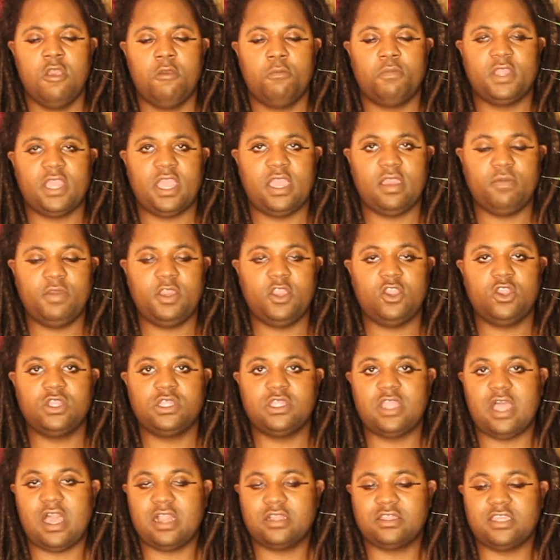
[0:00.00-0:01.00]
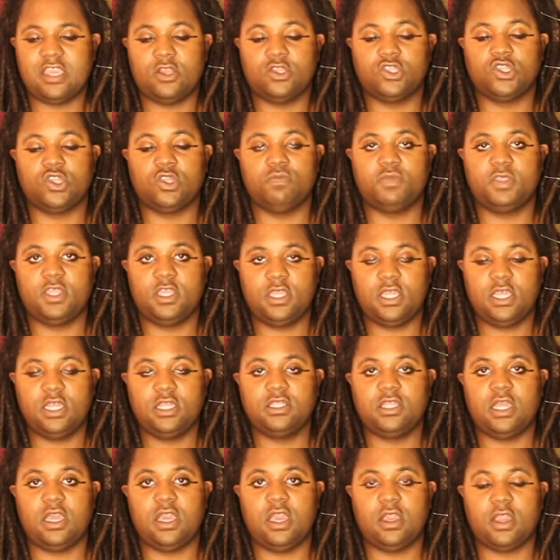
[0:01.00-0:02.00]
But I am hearing lockdown, so I'm
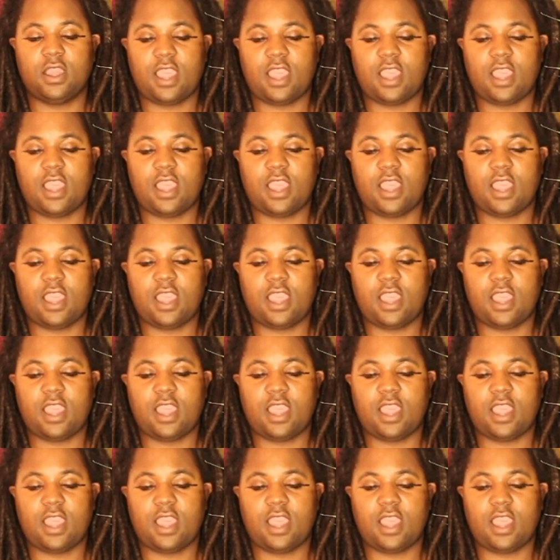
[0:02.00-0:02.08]
thinking